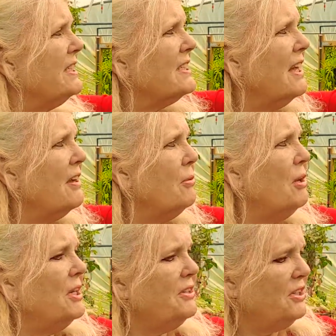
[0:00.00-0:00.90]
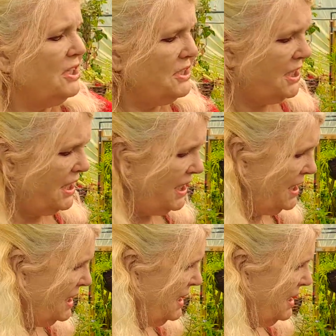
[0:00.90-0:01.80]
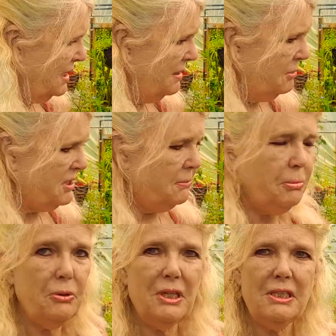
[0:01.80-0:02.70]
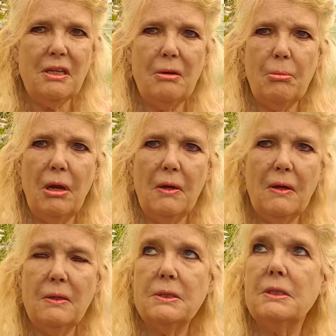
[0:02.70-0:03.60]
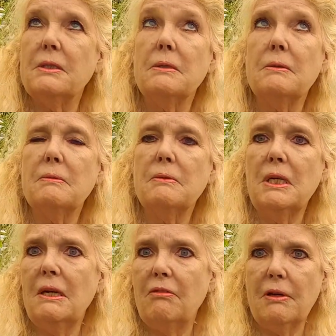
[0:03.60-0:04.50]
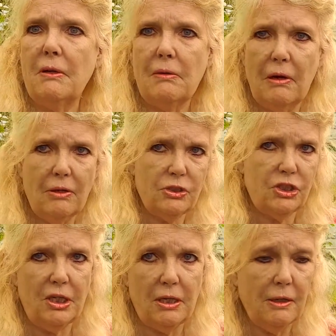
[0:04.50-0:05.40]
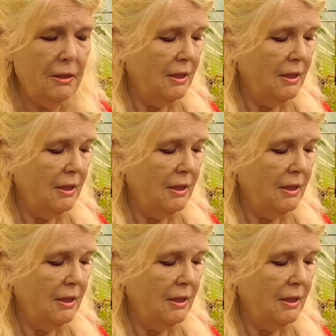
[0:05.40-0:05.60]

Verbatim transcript: it's getting quite dirty, and we did put this up last, whenever, last year.